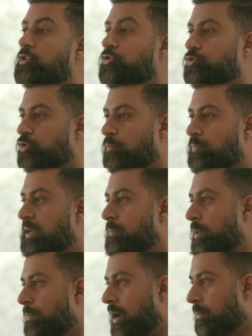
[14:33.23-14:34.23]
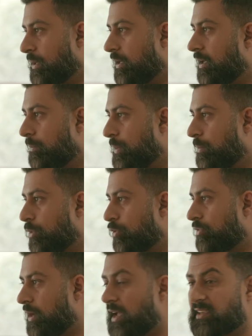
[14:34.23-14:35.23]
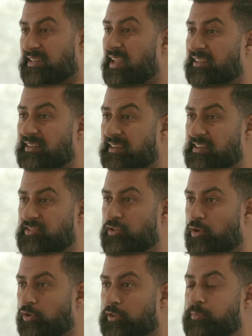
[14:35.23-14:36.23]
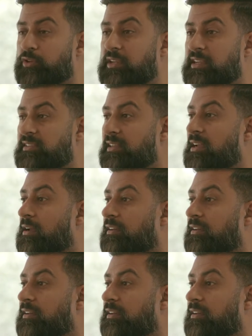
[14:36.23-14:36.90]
Some people might be a little bit more relaxed, like there is in all communities.